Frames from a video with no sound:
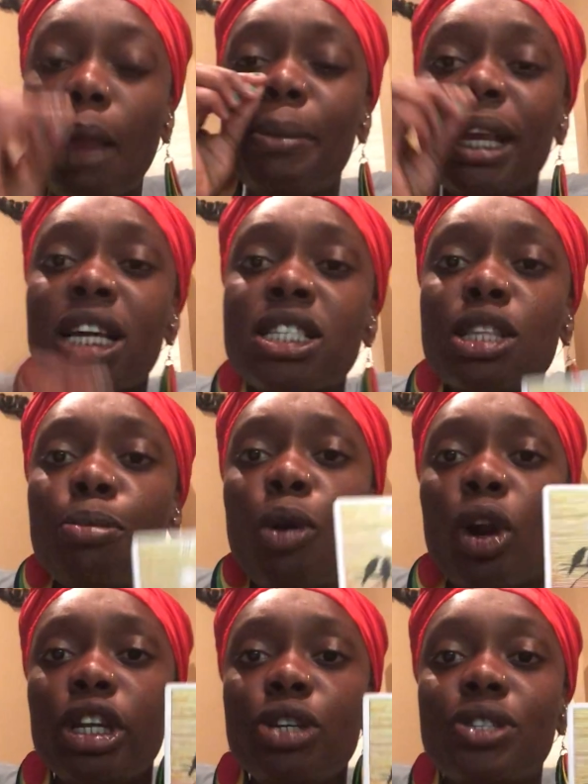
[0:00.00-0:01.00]
Because the
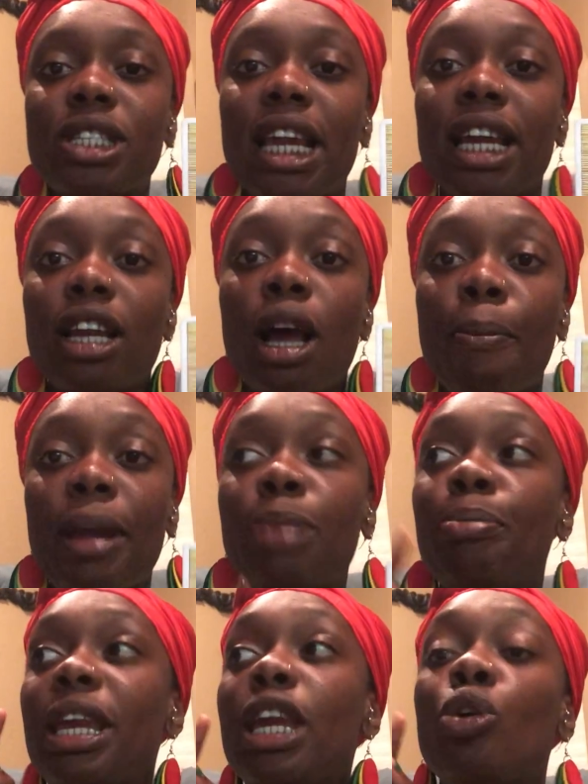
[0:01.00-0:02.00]
more you stand up
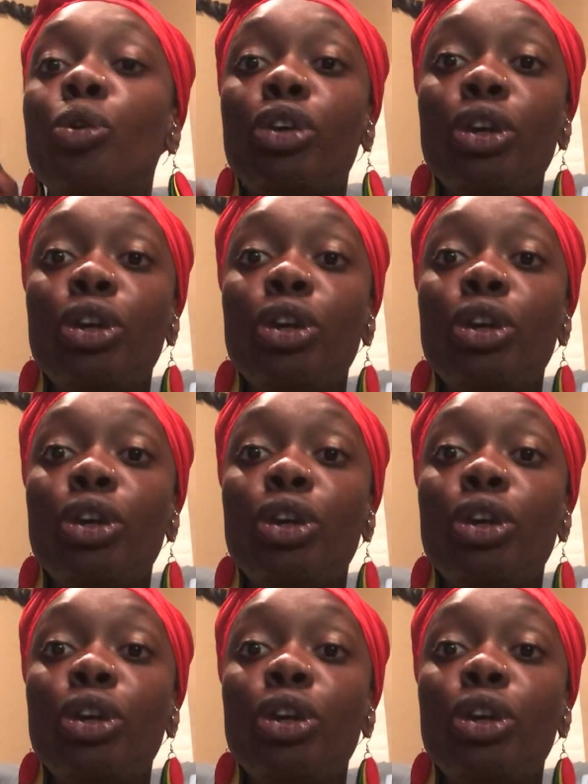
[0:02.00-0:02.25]
and be who